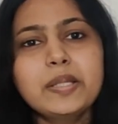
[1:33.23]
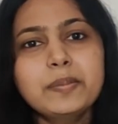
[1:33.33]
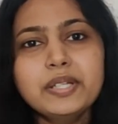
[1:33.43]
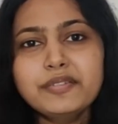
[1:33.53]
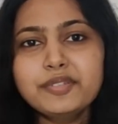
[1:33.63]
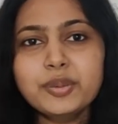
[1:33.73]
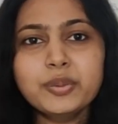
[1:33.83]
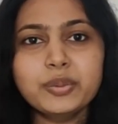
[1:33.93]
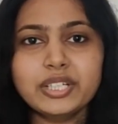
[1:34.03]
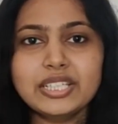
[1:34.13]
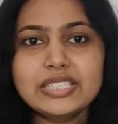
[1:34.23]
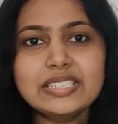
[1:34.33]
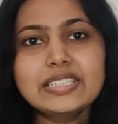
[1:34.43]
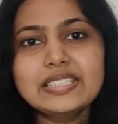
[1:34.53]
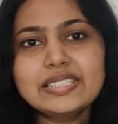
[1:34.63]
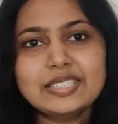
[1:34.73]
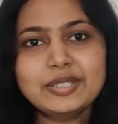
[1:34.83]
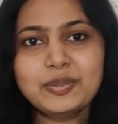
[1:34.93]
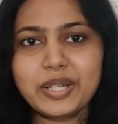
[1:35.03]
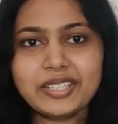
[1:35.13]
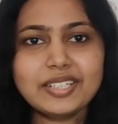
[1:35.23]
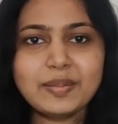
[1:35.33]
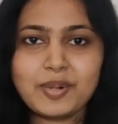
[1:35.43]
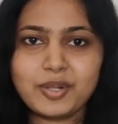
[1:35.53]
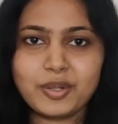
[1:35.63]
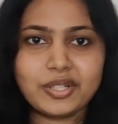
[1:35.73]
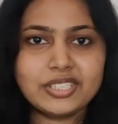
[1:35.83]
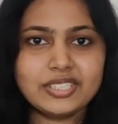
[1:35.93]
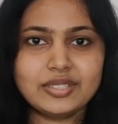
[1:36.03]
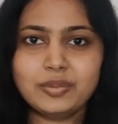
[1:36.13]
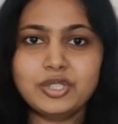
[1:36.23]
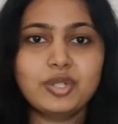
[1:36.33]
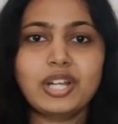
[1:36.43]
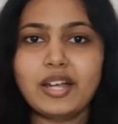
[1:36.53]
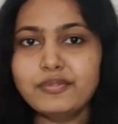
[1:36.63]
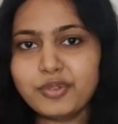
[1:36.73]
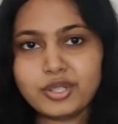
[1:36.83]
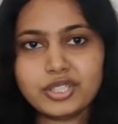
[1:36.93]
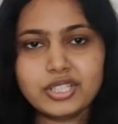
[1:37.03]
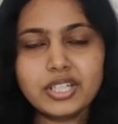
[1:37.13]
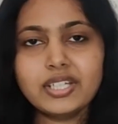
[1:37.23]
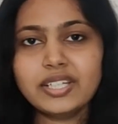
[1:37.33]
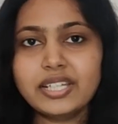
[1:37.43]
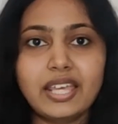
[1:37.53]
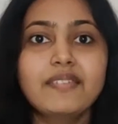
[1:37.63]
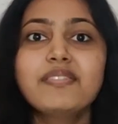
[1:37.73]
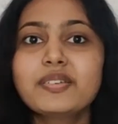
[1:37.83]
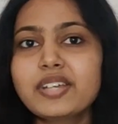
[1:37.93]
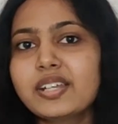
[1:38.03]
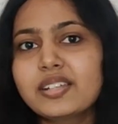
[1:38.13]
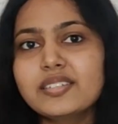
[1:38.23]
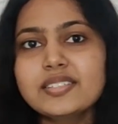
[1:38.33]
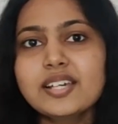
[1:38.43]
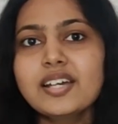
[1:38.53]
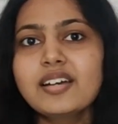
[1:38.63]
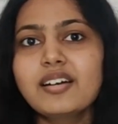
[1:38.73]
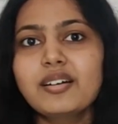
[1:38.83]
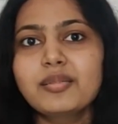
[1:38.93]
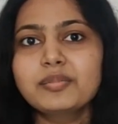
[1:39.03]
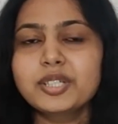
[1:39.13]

There might be a few incidents that you might come across which are unfortunate, like everywhere else.